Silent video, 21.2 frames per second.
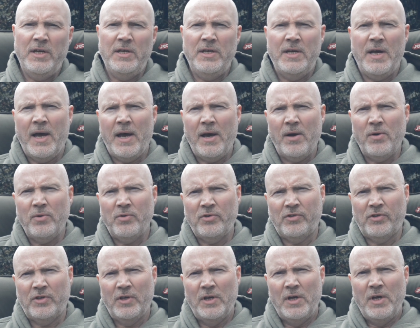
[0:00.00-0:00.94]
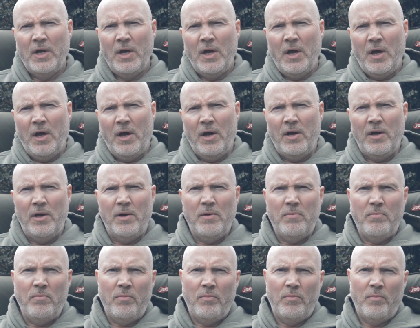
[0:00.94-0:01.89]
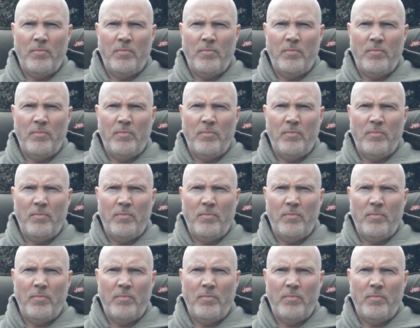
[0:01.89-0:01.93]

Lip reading: your house. But